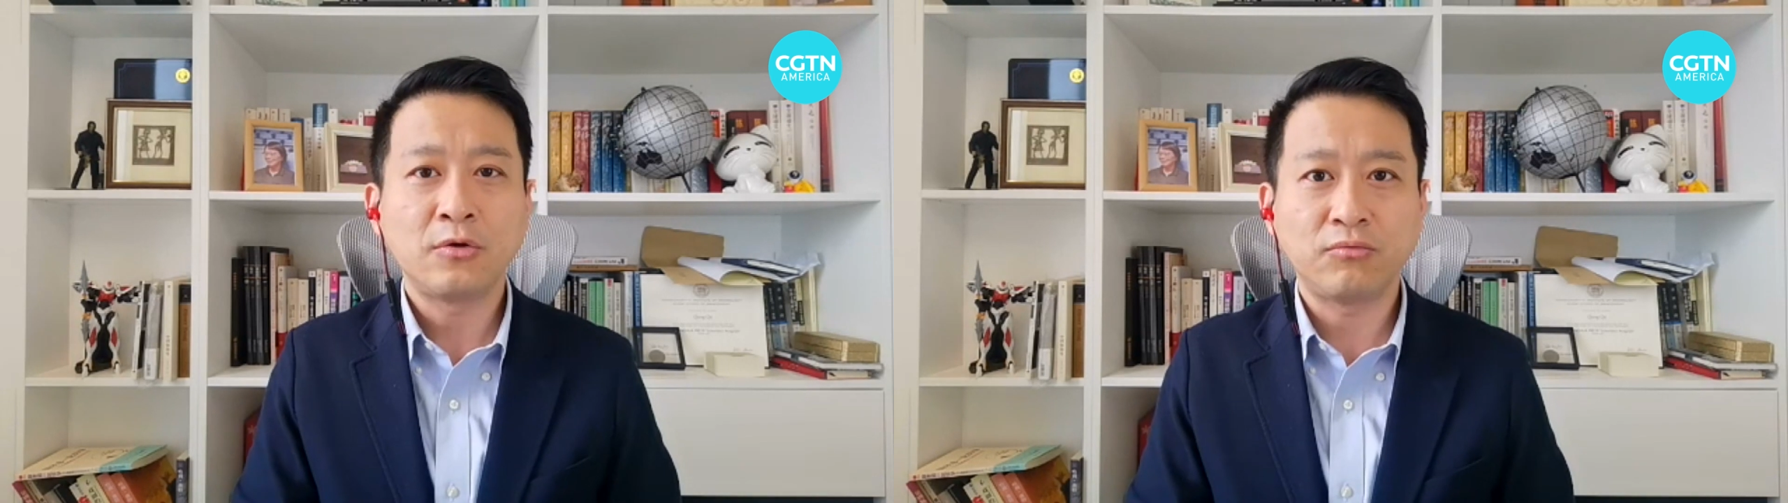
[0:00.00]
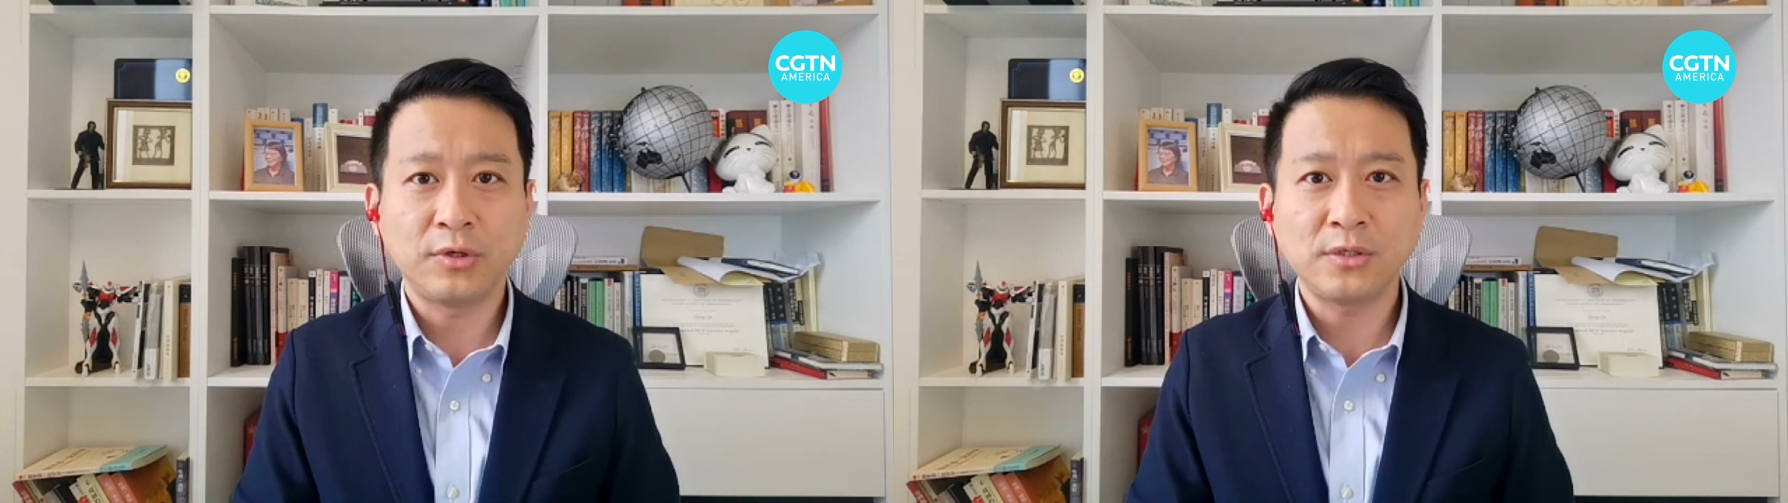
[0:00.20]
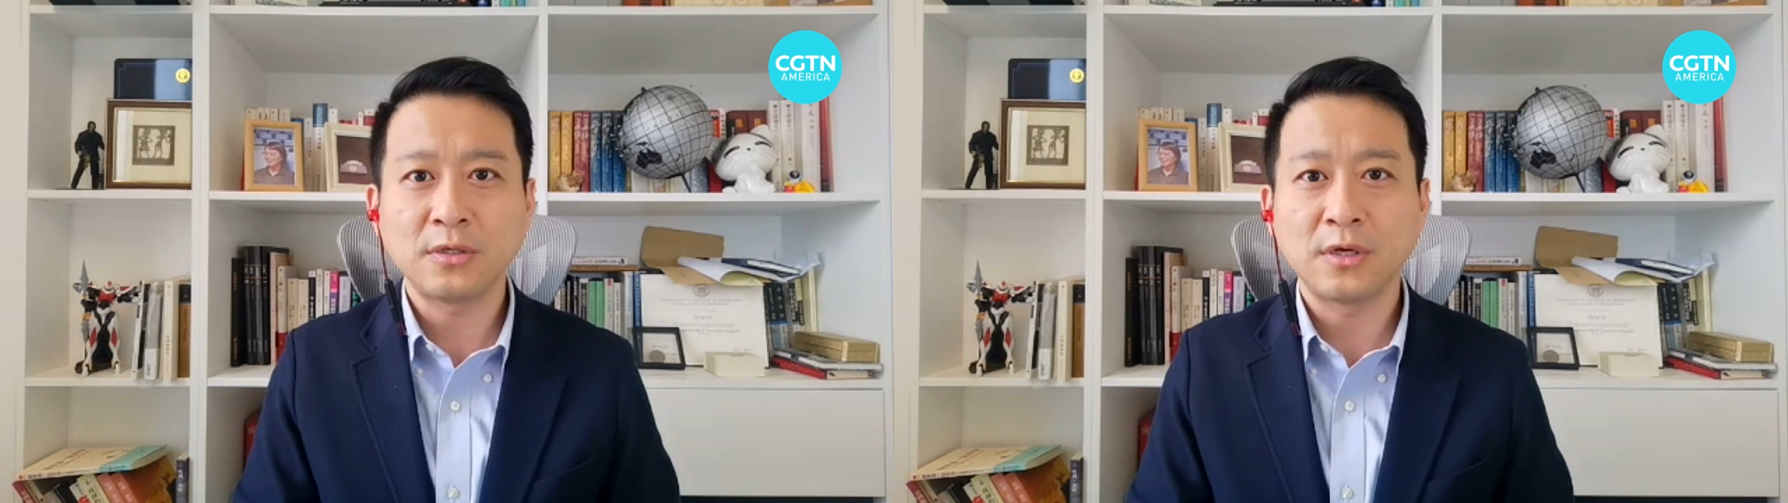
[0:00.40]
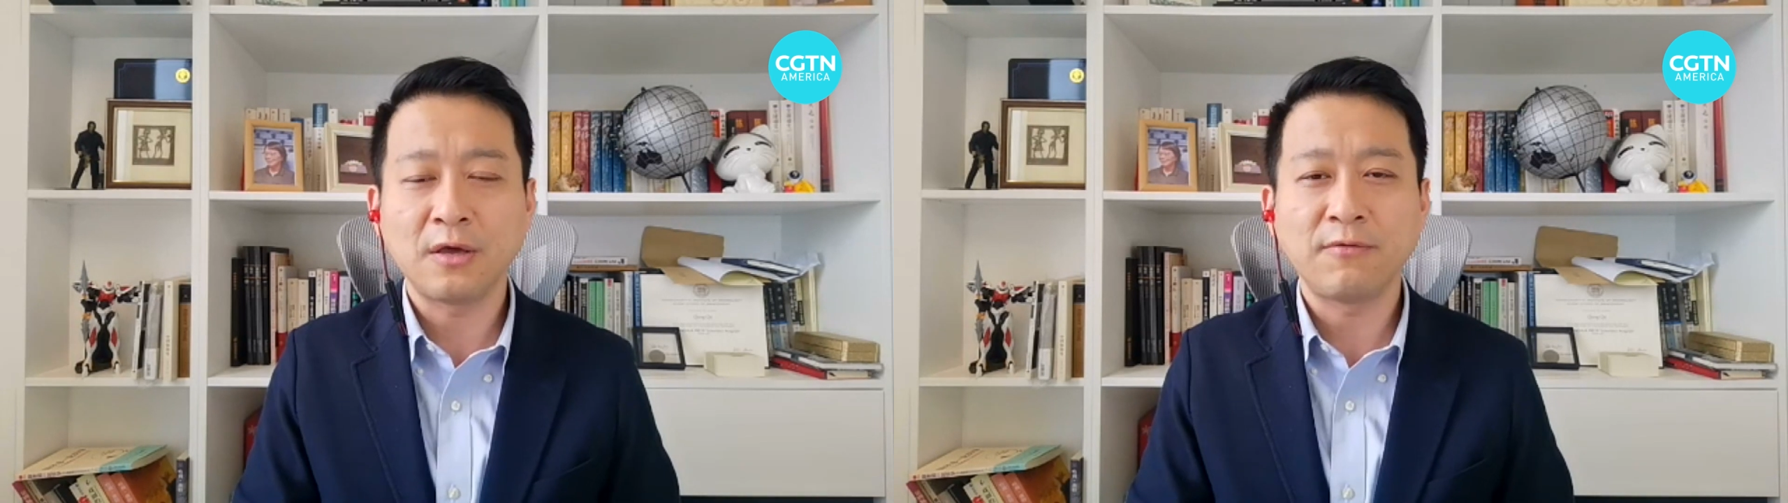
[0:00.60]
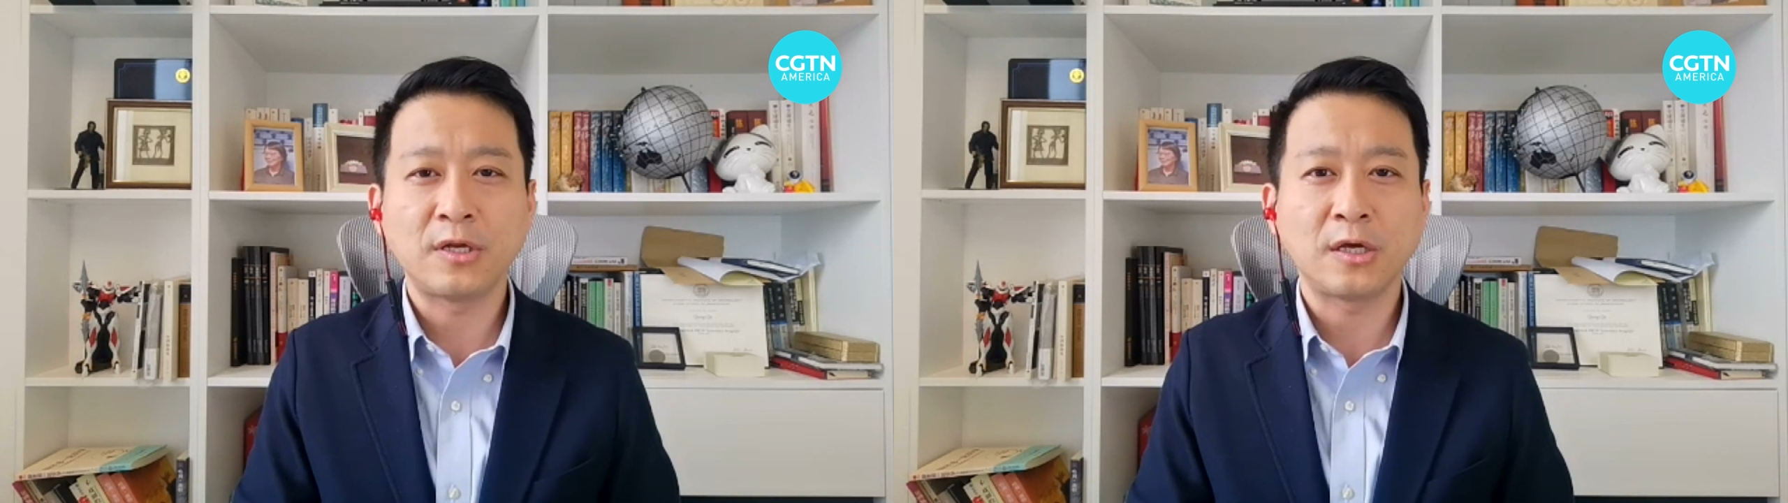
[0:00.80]
recently,
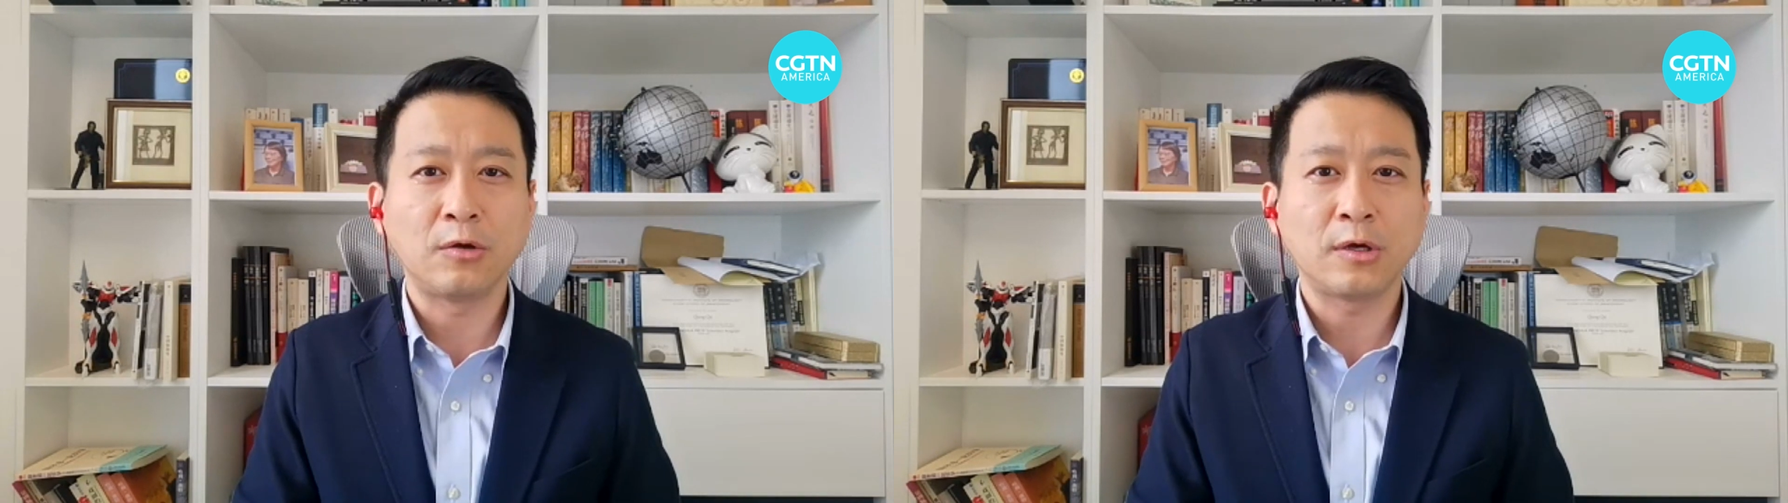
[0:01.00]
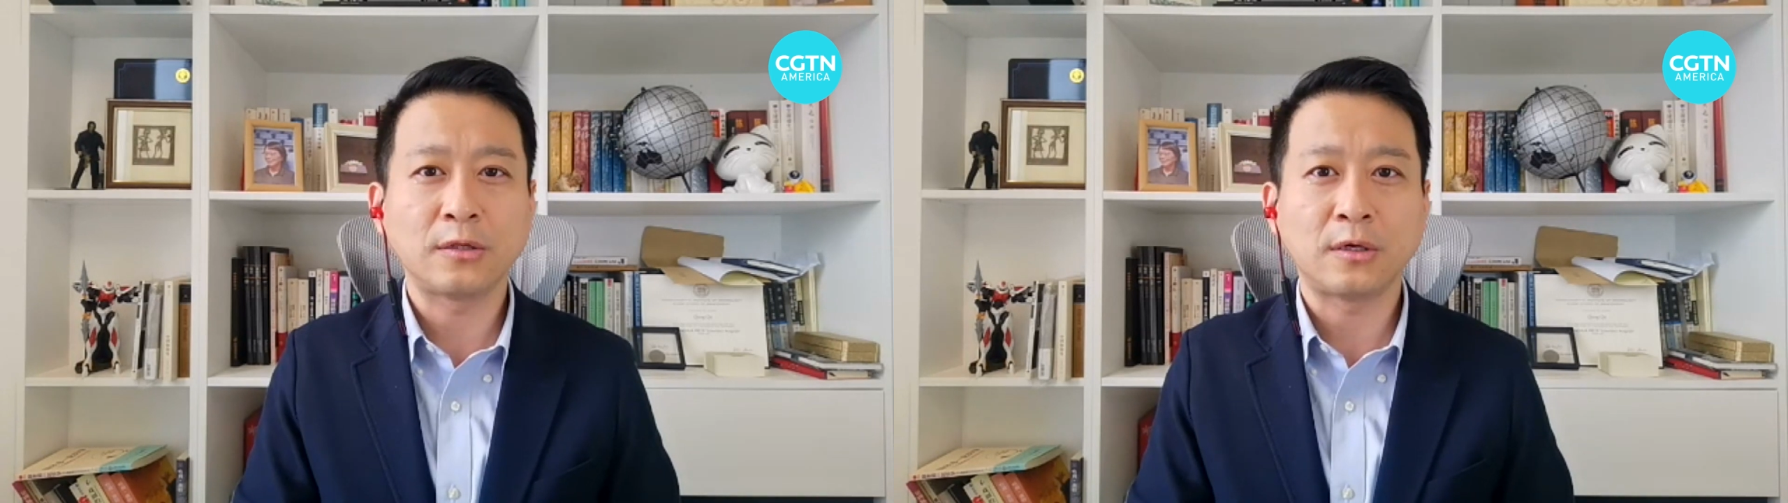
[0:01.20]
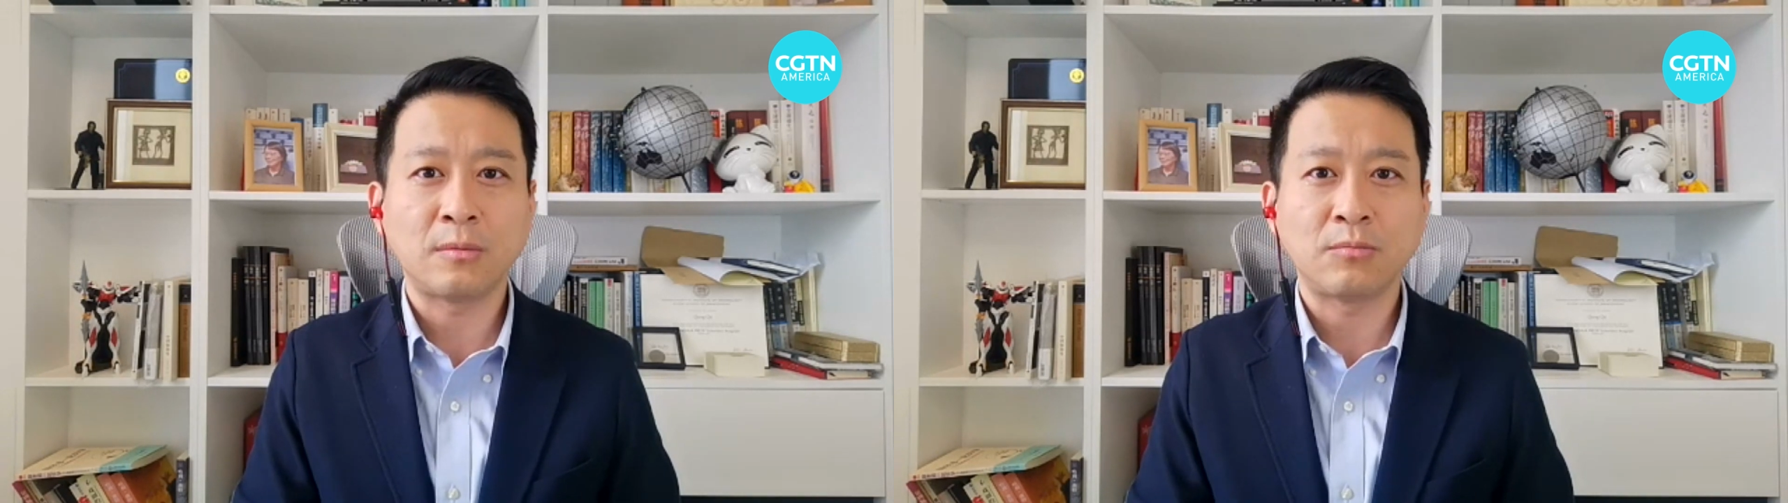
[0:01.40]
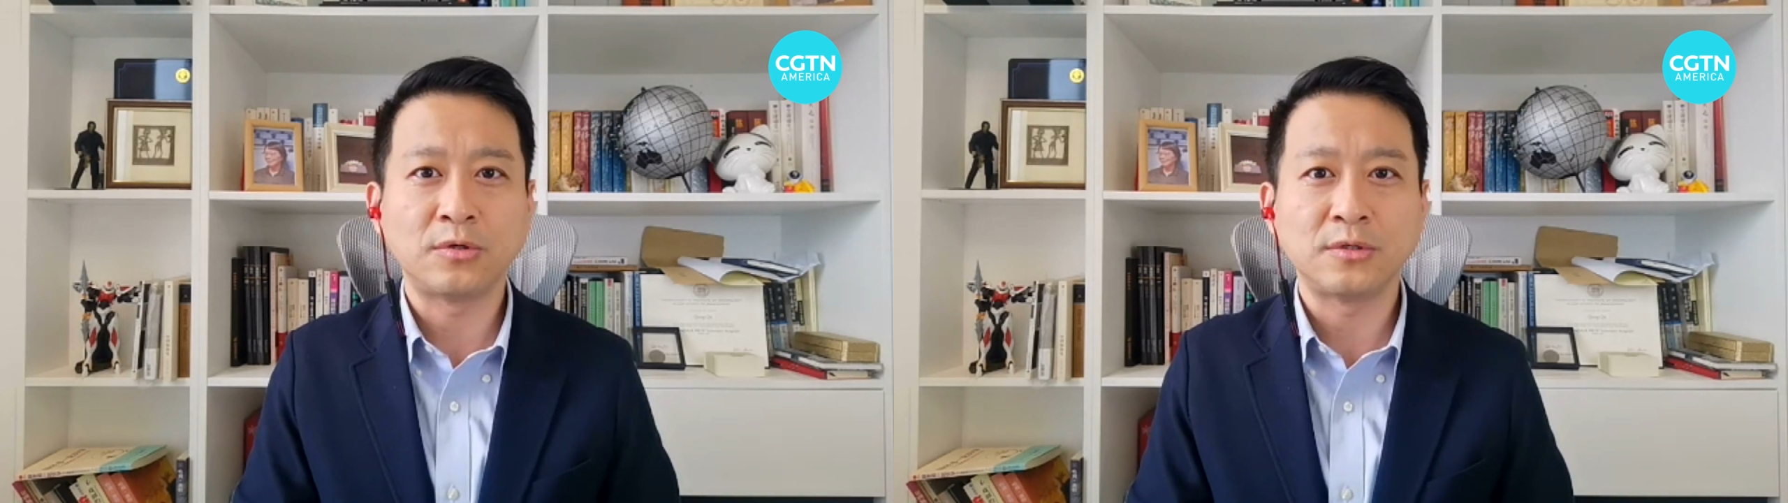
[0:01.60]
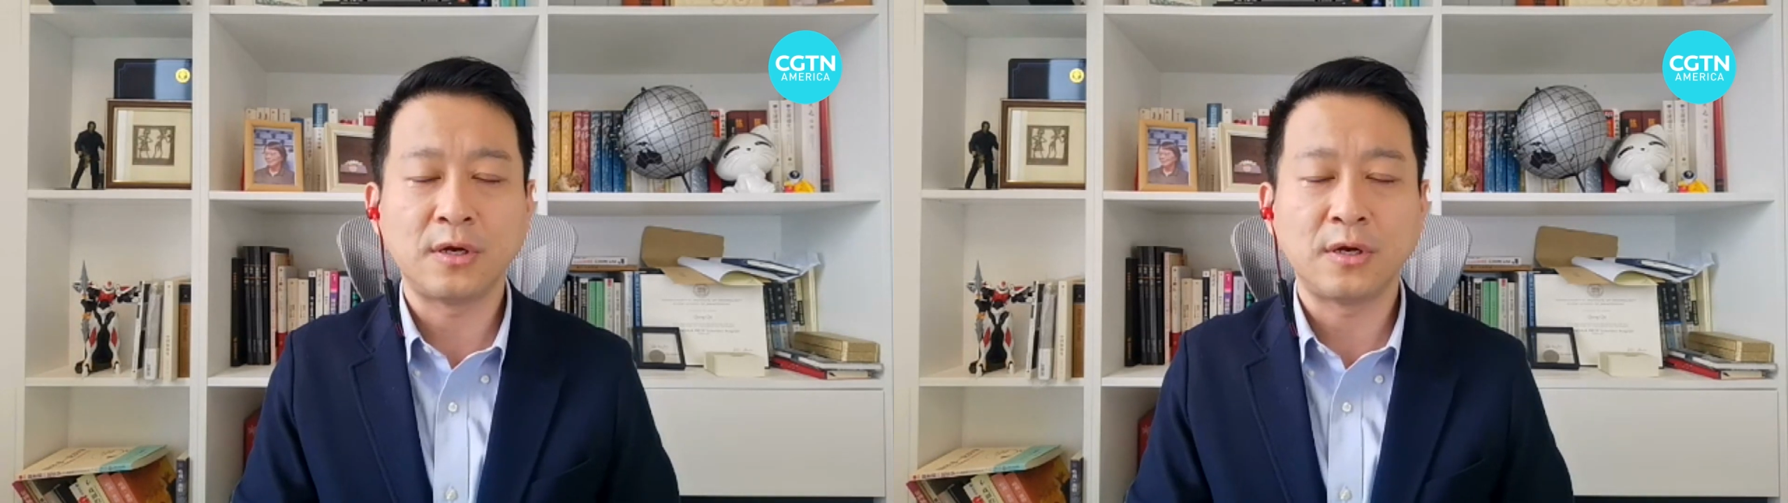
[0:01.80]
if you take a look at the numbers